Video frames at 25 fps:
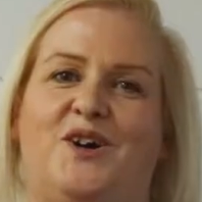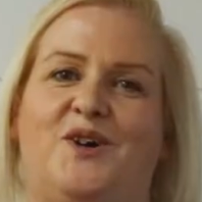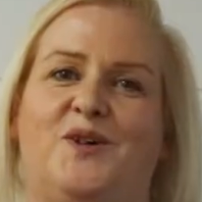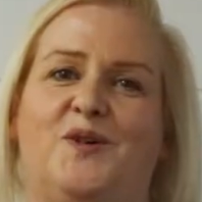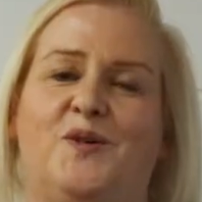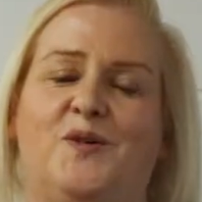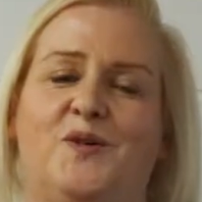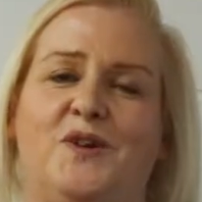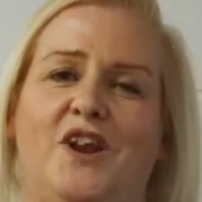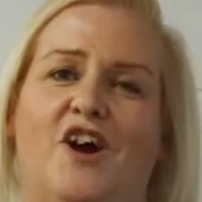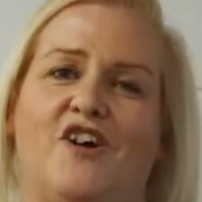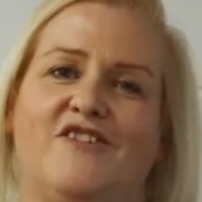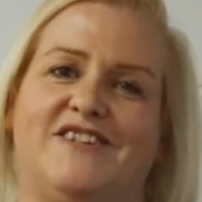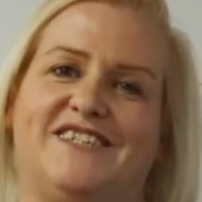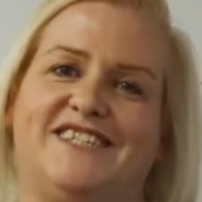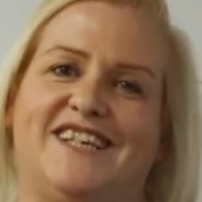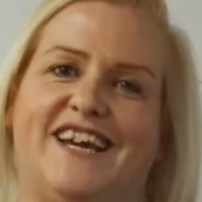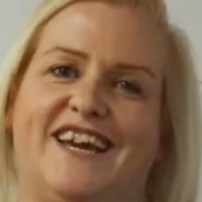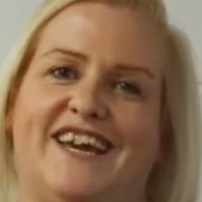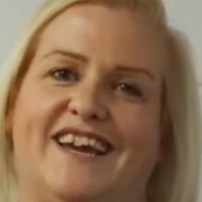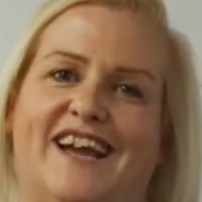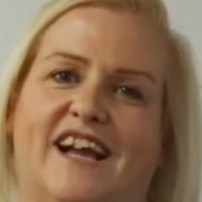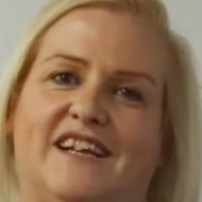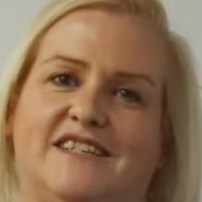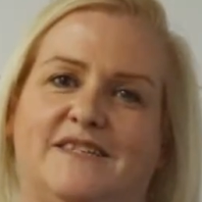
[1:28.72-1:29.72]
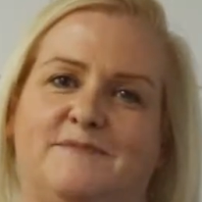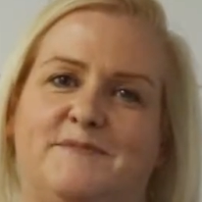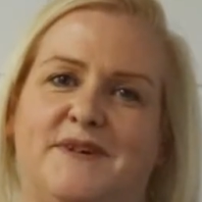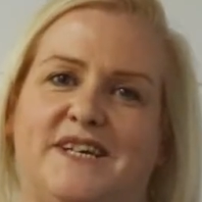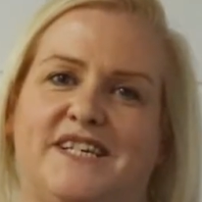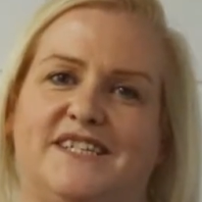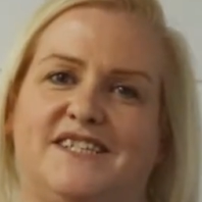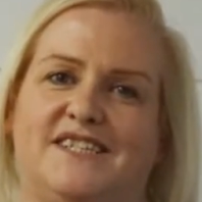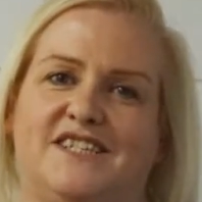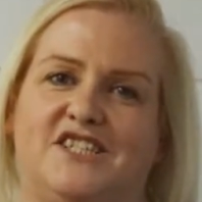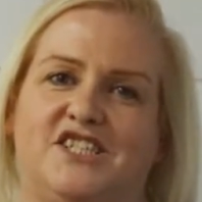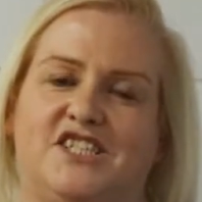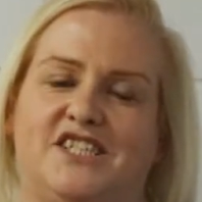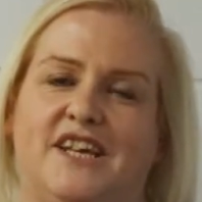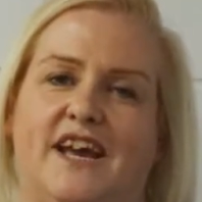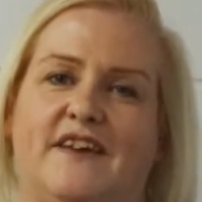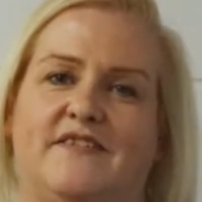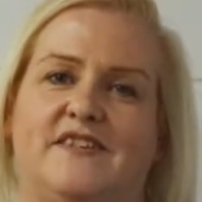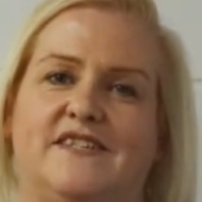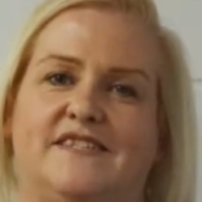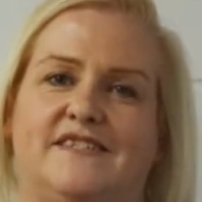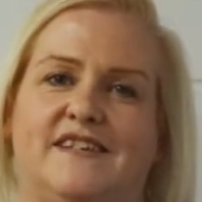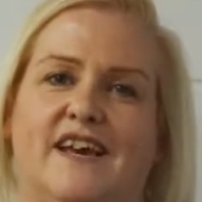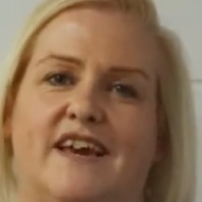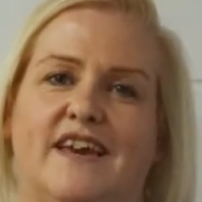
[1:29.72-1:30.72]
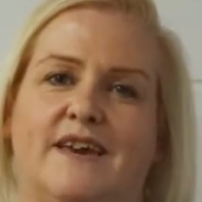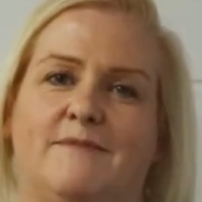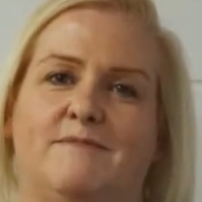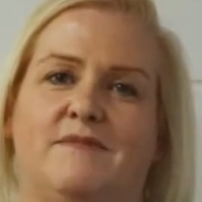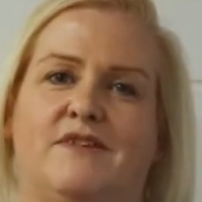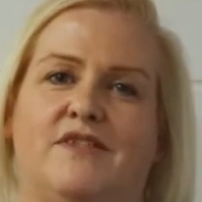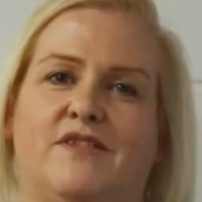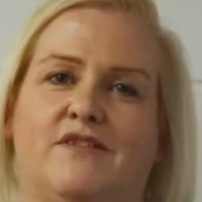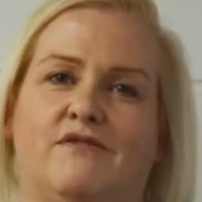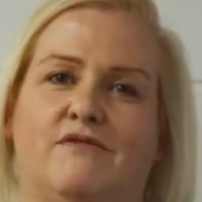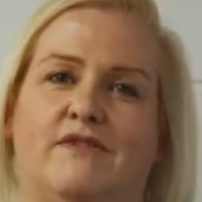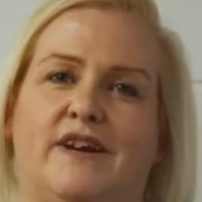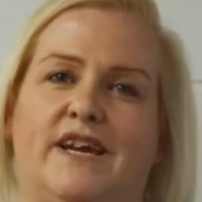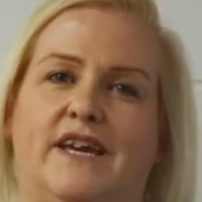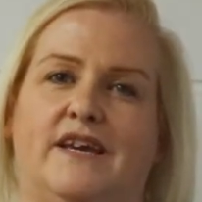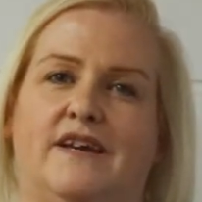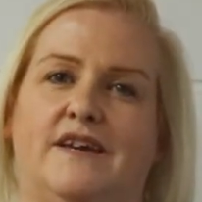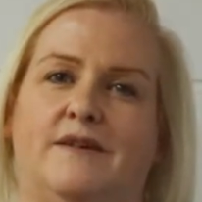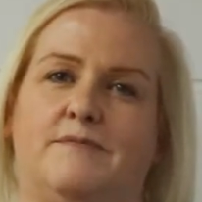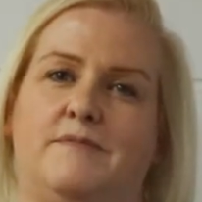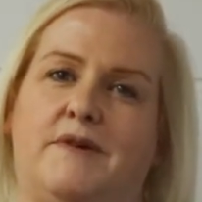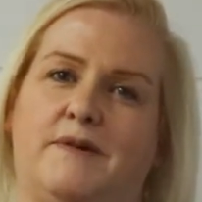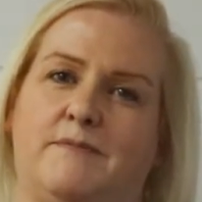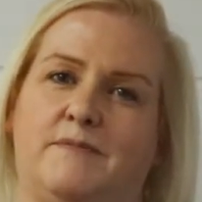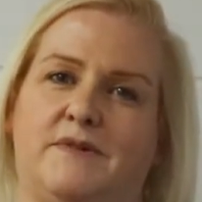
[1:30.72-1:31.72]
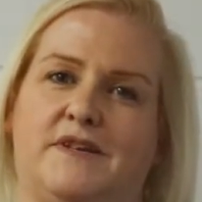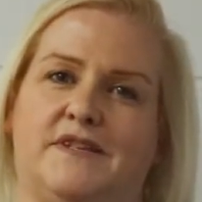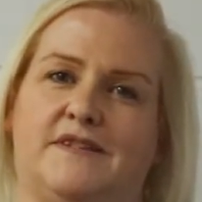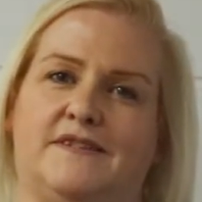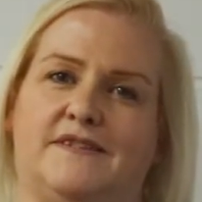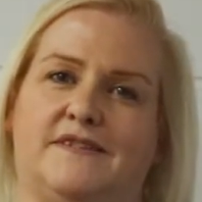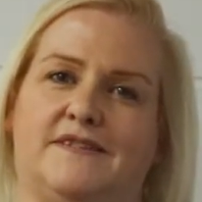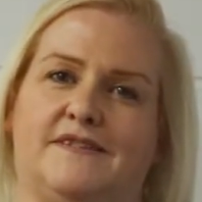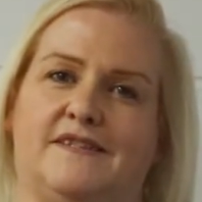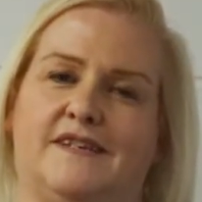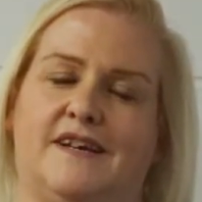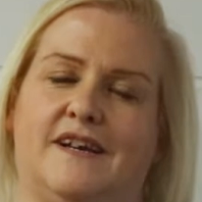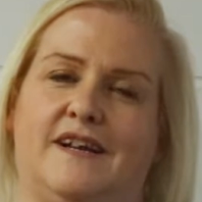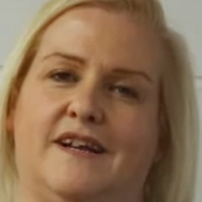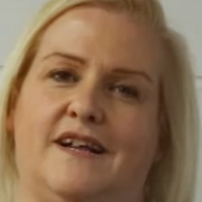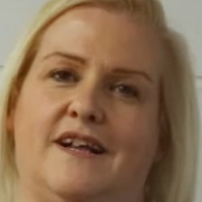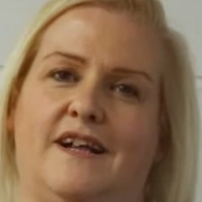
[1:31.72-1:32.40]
All RSA academies share the same three commitments.